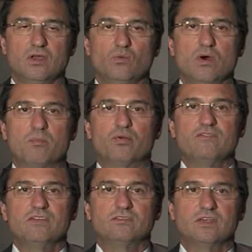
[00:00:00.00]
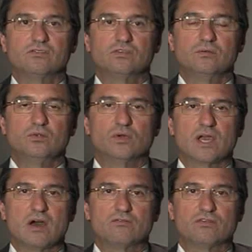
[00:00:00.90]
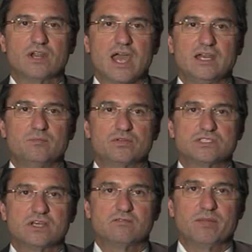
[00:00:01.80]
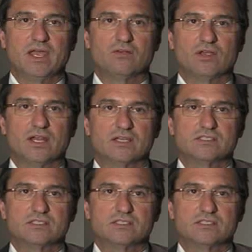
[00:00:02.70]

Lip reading: While previously assumed to account for 90% of pancreatic